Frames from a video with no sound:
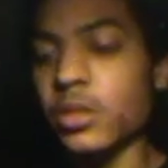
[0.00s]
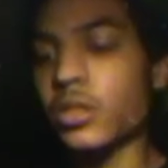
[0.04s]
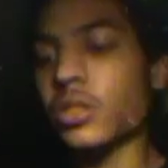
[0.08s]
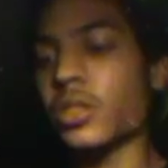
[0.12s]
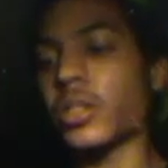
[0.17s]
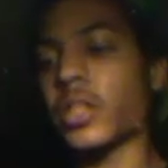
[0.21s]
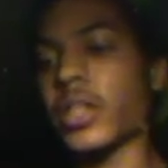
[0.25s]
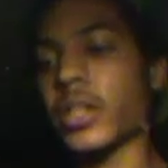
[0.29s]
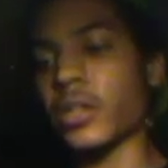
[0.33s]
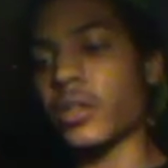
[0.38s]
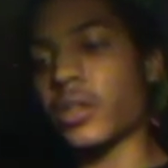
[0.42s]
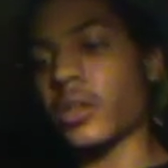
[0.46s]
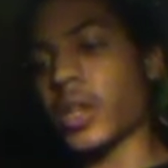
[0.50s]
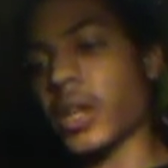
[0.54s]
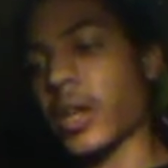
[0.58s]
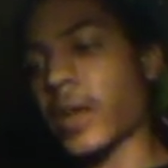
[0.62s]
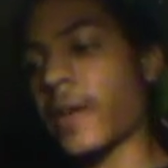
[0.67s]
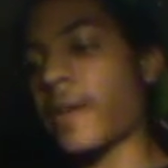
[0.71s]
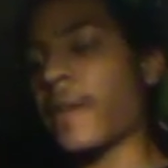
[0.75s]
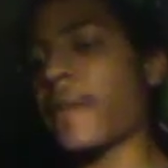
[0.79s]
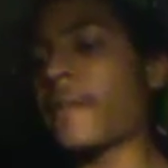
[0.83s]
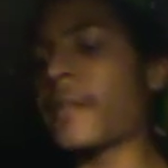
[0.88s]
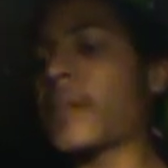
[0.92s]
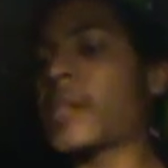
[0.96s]
So you're like,
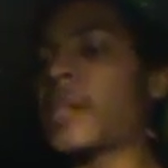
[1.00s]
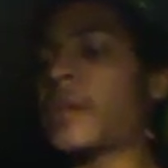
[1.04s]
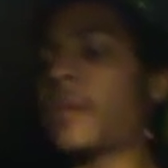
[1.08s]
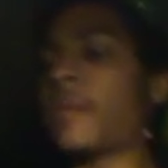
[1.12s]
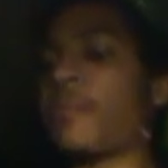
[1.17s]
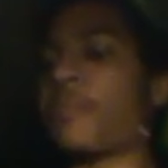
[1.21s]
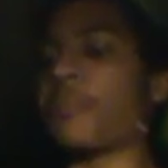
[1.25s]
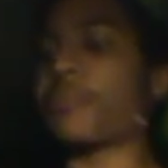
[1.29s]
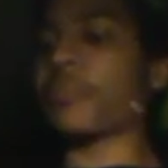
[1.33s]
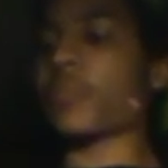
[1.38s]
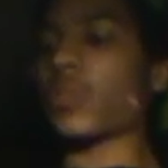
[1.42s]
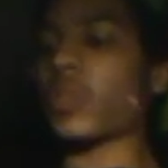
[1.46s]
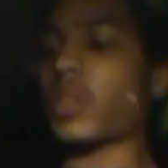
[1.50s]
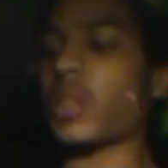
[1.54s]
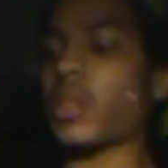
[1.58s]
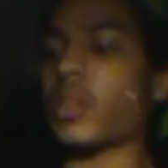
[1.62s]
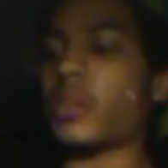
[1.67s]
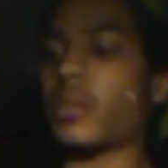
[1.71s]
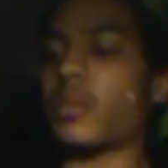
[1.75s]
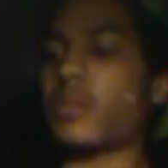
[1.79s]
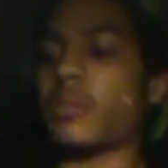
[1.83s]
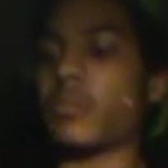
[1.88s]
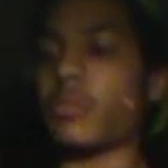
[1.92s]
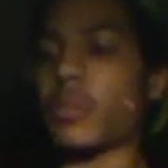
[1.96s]
okay,
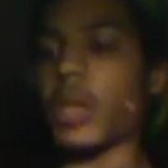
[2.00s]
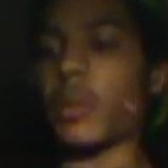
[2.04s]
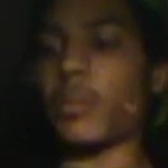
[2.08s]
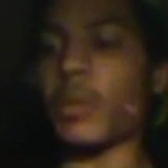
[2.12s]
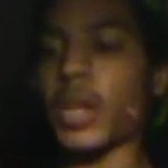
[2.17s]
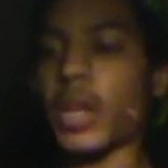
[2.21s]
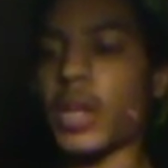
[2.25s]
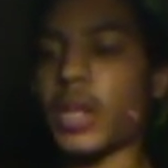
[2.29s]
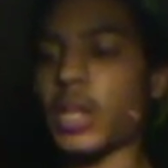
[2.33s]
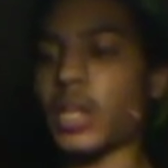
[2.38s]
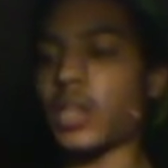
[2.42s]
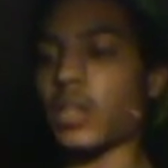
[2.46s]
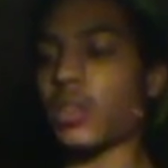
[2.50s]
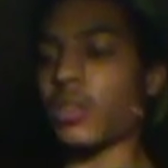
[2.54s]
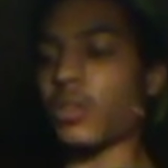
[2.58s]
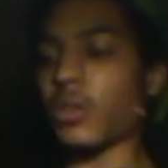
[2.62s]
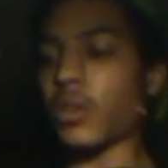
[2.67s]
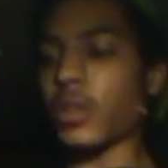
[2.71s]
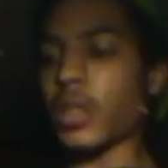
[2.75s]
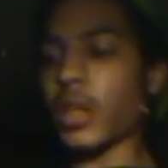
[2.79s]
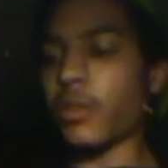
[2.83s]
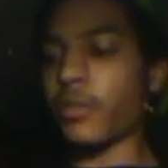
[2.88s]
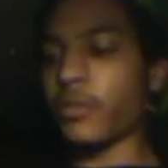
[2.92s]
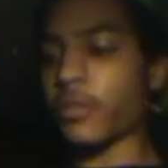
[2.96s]
maybe I need to
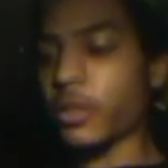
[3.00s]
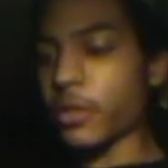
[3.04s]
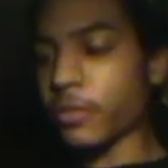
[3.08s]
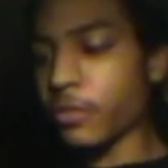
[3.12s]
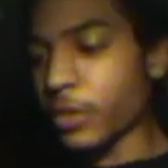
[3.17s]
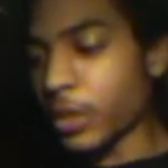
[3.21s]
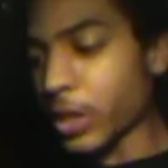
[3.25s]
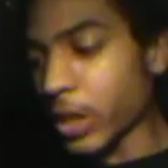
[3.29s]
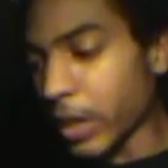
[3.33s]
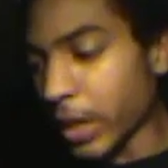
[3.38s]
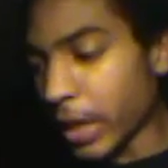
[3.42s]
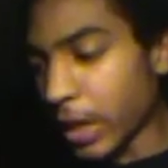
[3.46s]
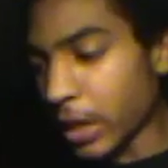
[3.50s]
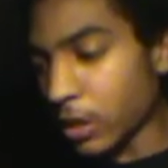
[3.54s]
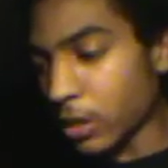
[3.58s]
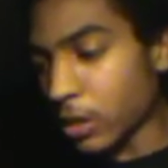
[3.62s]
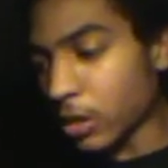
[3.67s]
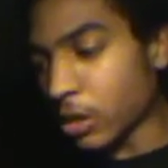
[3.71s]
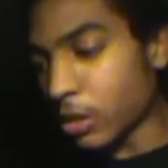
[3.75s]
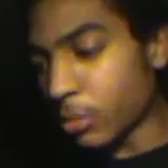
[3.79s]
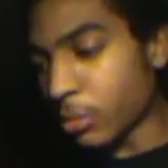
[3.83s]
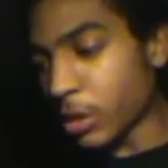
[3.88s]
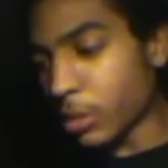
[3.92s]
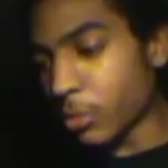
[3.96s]
throw that front finger out a
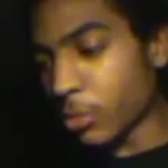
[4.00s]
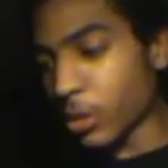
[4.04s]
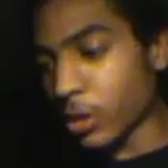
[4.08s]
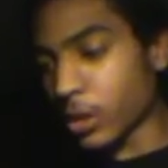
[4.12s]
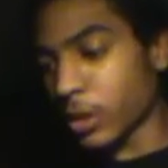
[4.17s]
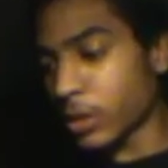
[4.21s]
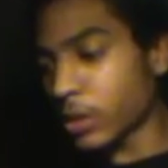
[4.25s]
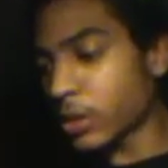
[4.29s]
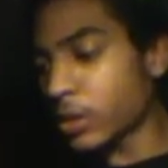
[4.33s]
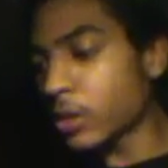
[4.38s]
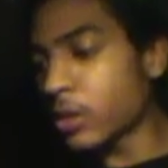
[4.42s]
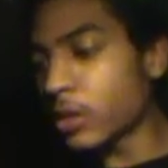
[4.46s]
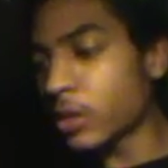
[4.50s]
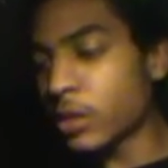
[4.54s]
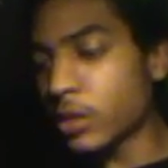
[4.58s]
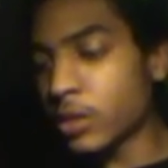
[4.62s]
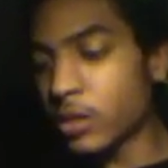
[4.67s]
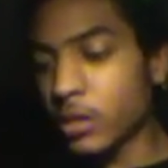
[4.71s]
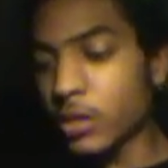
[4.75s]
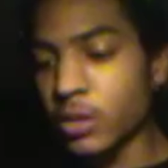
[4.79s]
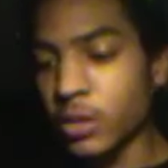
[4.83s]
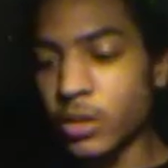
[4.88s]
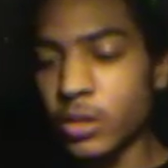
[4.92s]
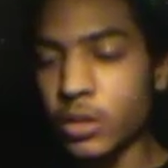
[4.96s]
little bit more.
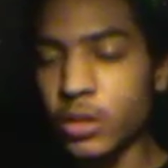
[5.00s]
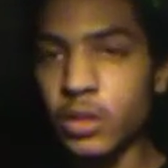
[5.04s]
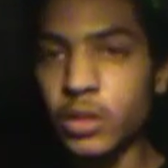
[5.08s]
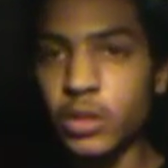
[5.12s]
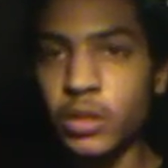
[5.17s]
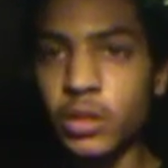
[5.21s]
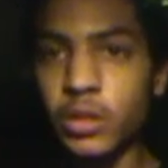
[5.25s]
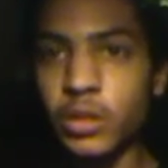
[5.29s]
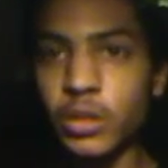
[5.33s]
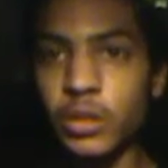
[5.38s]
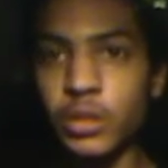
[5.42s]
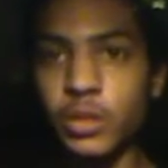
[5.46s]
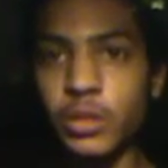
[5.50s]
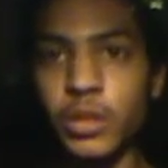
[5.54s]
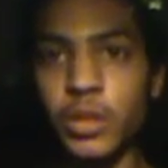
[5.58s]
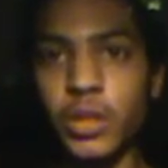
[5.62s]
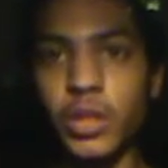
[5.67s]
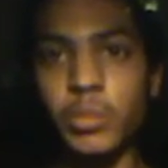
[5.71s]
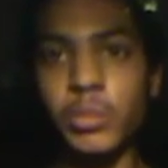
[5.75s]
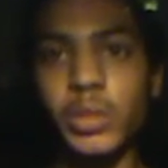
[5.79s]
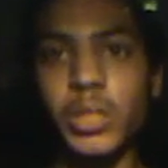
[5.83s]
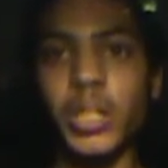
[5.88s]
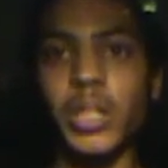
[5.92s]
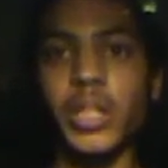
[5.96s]
You see
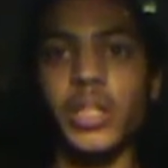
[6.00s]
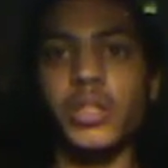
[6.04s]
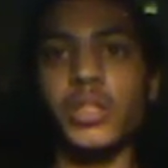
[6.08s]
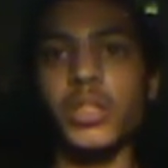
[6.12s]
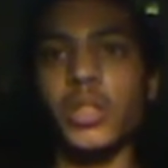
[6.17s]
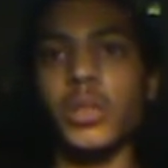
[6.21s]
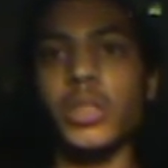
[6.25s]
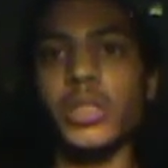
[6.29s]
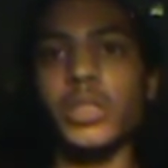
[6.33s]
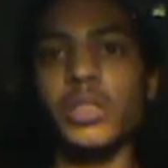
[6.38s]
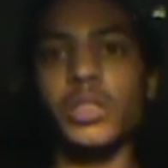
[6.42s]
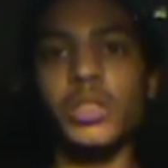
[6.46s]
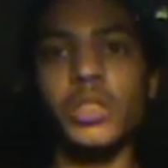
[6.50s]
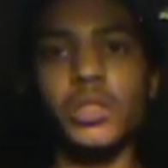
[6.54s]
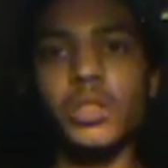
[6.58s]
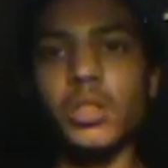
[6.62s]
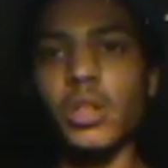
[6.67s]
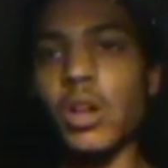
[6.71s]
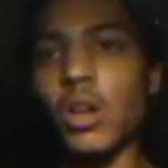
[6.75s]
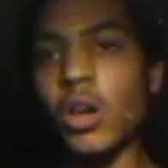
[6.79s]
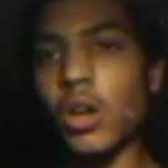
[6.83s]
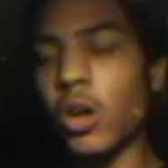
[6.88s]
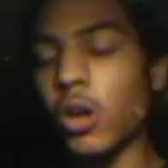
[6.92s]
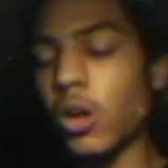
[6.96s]
what I'm saying? So it's just
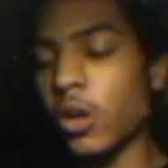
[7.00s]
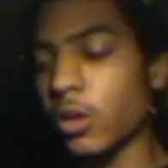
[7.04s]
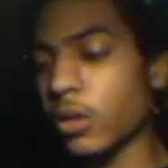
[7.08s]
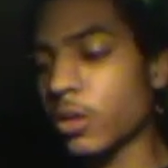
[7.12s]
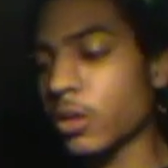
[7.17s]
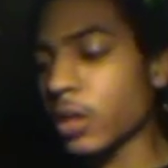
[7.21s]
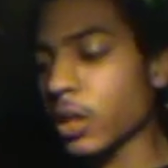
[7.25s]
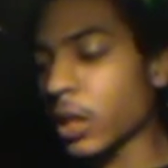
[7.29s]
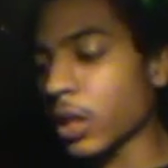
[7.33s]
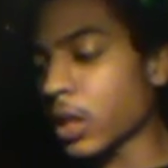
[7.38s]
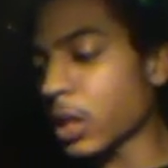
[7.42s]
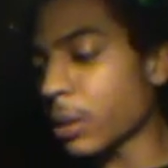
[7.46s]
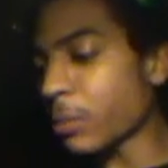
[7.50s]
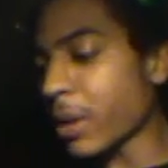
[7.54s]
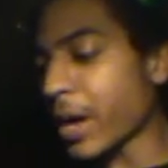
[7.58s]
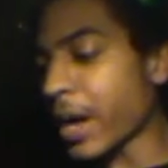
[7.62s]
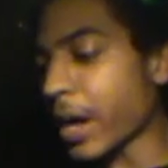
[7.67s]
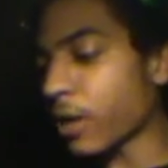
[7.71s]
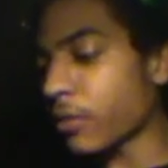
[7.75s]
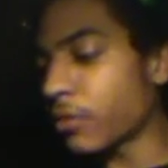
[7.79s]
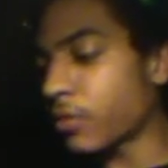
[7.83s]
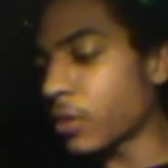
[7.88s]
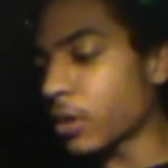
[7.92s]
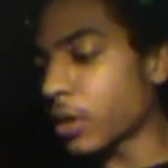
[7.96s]
all in the
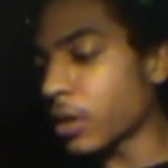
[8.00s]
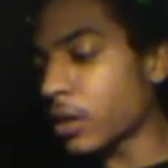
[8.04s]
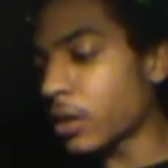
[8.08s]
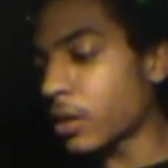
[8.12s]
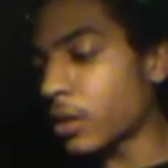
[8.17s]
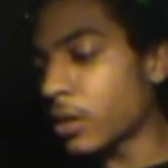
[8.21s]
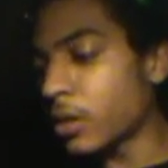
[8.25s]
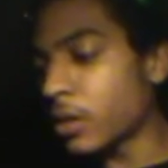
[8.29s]
back foot.